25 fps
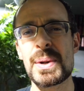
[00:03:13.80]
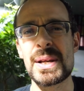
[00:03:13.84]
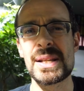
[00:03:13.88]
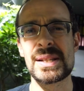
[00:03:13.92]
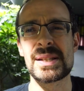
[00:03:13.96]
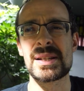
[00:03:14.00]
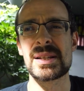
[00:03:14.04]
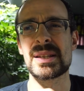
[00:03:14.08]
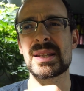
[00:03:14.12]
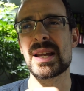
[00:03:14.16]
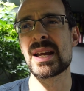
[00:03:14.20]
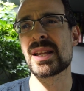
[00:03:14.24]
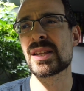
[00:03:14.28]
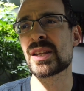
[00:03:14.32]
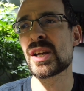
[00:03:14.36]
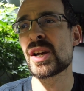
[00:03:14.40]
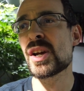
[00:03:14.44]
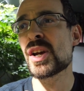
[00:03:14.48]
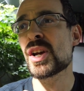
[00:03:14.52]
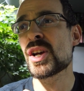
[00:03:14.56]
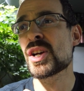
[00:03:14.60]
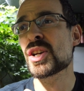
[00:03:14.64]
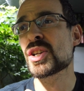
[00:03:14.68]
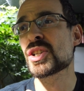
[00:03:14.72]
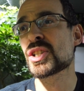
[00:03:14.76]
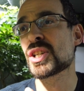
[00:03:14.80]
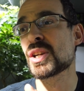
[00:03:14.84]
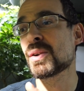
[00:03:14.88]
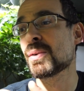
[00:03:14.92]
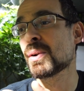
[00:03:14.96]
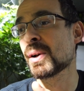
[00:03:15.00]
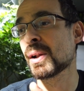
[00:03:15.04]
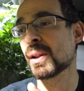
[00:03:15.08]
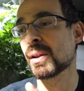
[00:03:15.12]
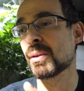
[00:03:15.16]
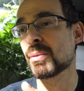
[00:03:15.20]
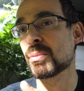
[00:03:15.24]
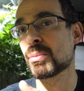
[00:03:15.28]
risk that she
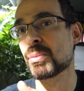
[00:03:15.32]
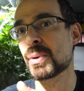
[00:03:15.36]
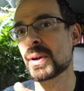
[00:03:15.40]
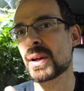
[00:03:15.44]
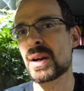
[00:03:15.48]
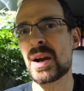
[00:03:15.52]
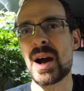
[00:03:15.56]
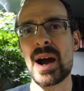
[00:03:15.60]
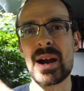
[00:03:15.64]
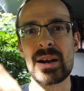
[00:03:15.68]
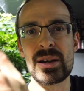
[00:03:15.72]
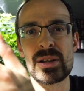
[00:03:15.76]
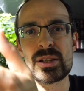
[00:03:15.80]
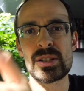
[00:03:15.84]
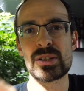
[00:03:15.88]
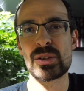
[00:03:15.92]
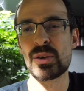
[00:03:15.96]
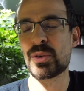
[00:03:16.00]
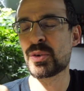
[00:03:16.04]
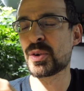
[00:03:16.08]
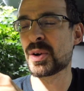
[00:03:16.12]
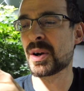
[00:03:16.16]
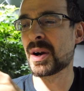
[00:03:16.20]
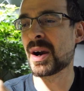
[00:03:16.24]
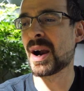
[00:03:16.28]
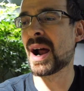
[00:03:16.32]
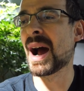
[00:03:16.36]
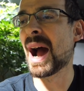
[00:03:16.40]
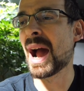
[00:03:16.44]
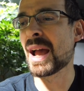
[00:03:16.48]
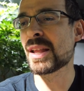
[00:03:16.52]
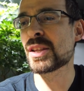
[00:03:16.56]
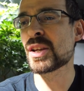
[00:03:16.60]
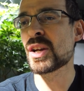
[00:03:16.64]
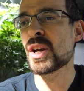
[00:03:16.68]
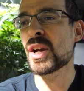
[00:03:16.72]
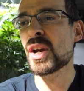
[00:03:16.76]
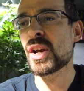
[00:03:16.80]
will, regardless of her
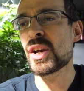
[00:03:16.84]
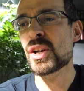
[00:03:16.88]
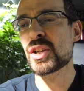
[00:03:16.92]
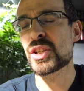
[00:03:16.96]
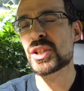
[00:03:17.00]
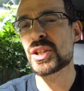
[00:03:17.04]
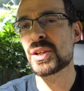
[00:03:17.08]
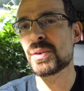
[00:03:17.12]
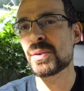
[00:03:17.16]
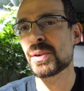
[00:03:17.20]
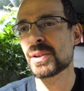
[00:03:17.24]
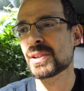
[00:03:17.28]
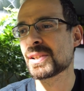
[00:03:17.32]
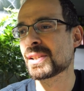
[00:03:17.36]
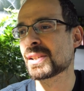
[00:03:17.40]
height, she will